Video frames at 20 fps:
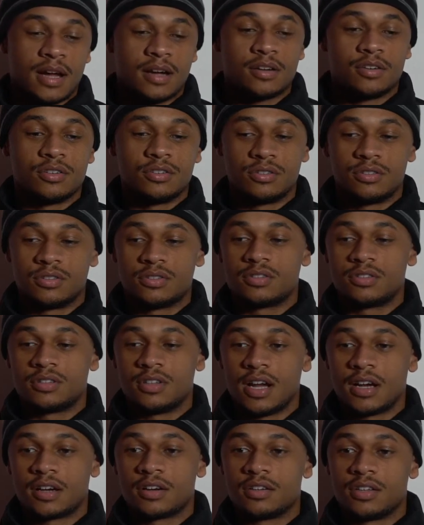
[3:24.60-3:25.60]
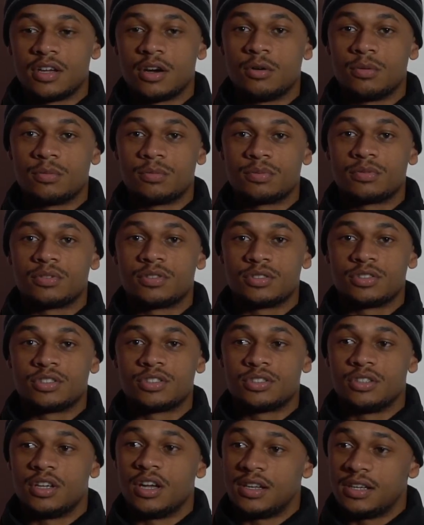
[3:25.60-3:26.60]
could help
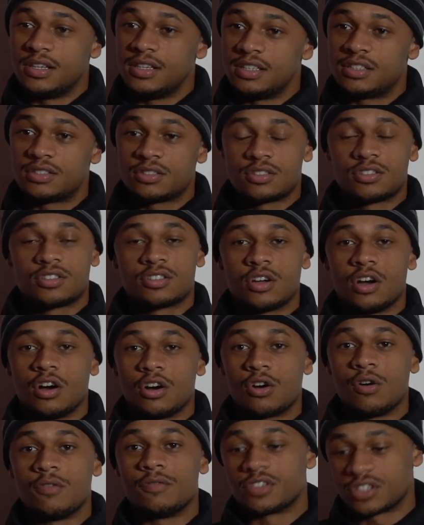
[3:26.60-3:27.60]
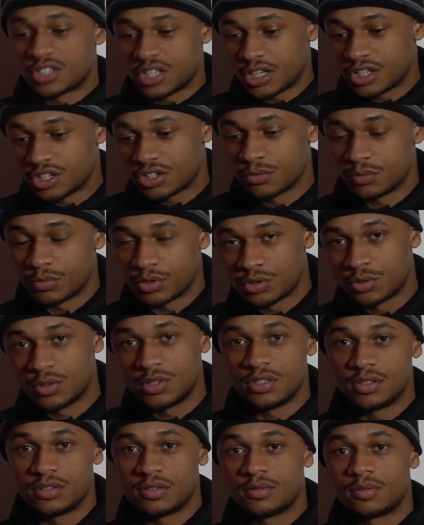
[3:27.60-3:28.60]
at least start a conversation
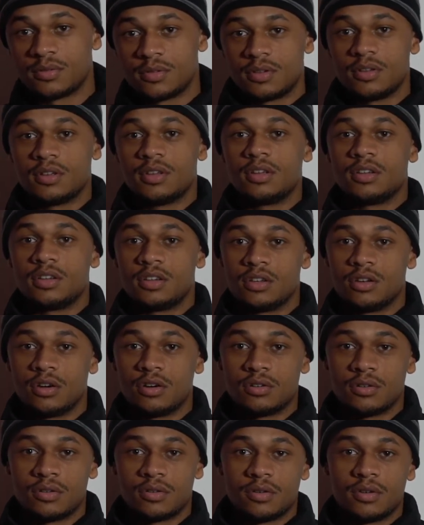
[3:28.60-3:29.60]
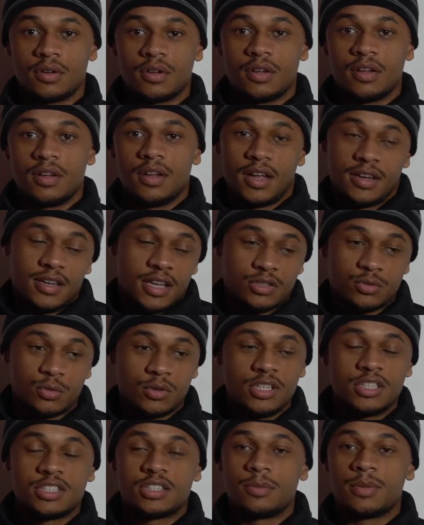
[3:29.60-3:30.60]
between, and that's
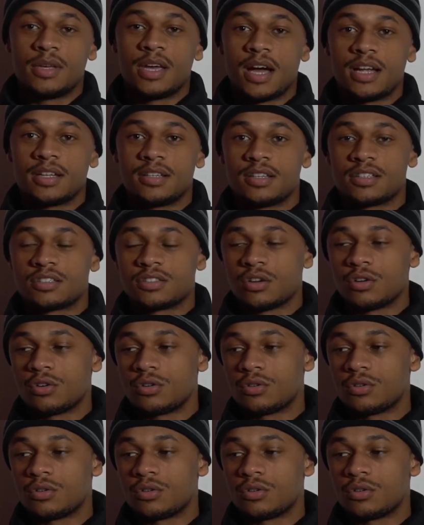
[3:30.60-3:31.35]
what needs to be had. There's